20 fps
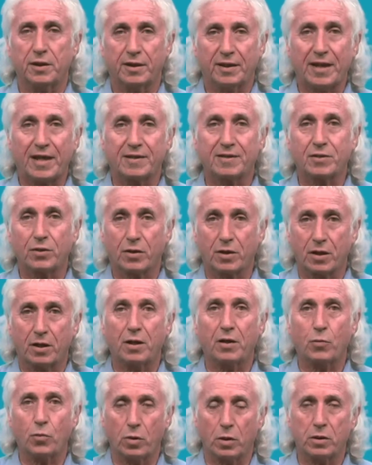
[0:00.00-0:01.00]
That's the
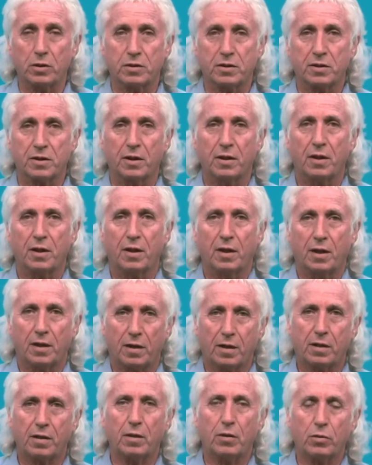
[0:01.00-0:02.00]
key words
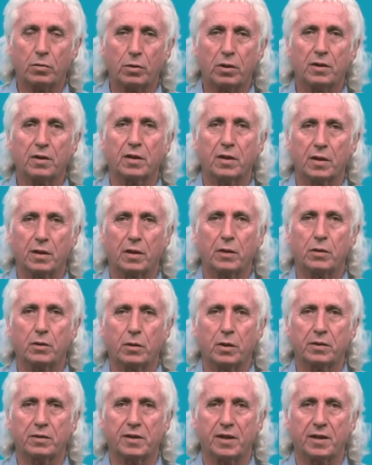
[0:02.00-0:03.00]
are around, the,
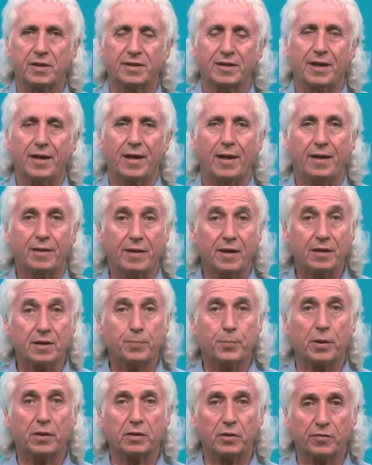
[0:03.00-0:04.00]
around this. And that's
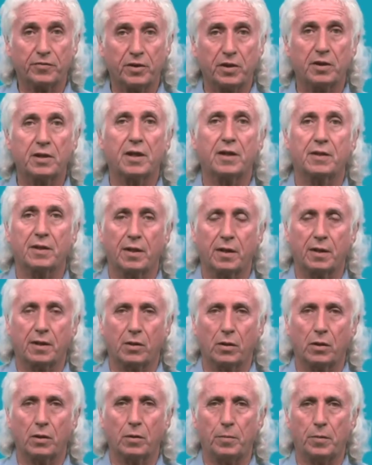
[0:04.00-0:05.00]
part of the data
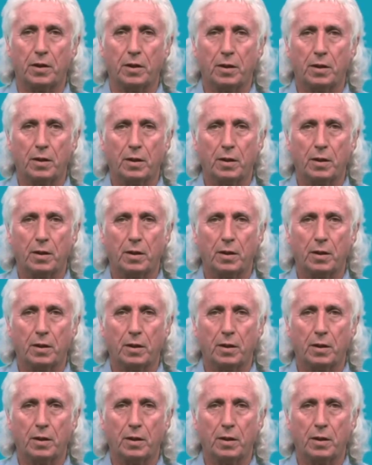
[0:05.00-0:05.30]
economy.